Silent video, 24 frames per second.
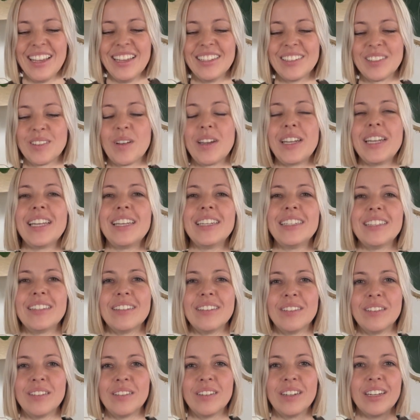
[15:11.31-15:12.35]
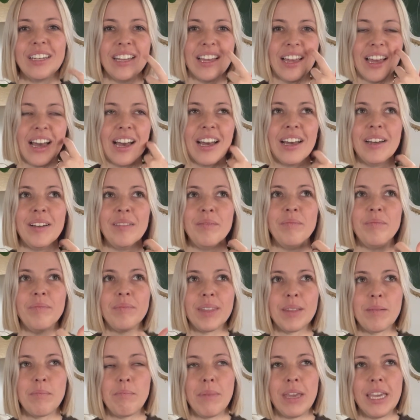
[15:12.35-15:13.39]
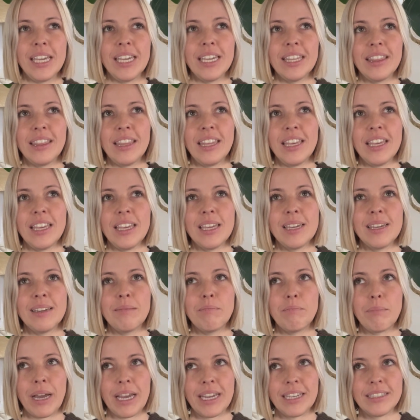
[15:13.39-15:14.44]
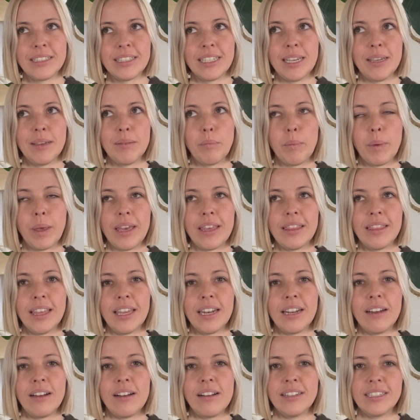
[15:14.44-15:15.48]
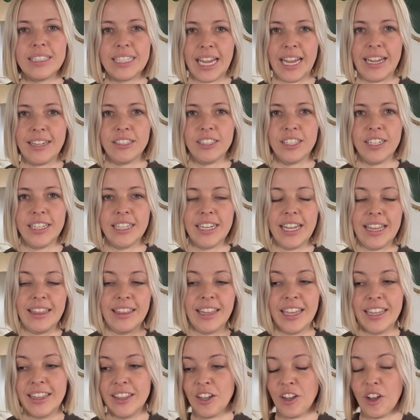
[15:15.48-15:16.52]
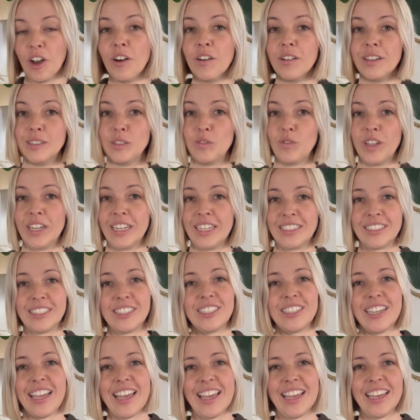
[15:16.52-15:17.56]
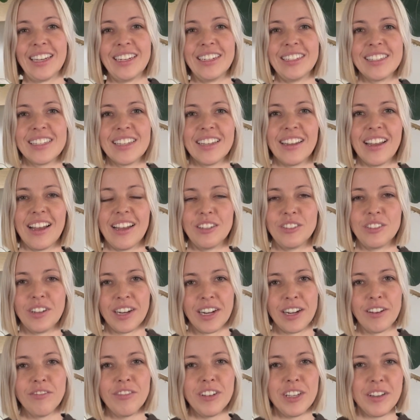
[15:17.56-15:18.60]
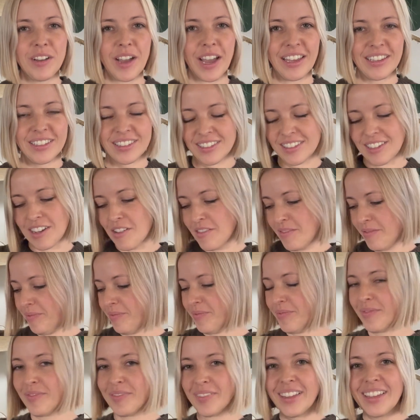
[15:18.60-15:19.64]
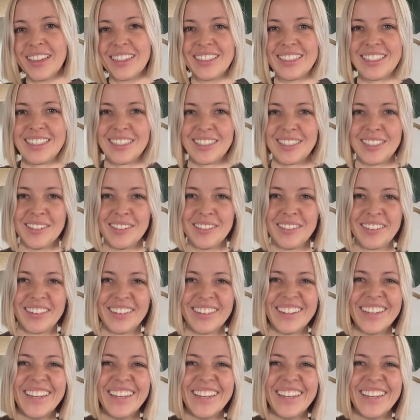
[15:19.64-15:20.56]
So I need to make the bias tape, and then I'll attach it, and then the coat is finished, and I'll try it on for you guys. So see you soon.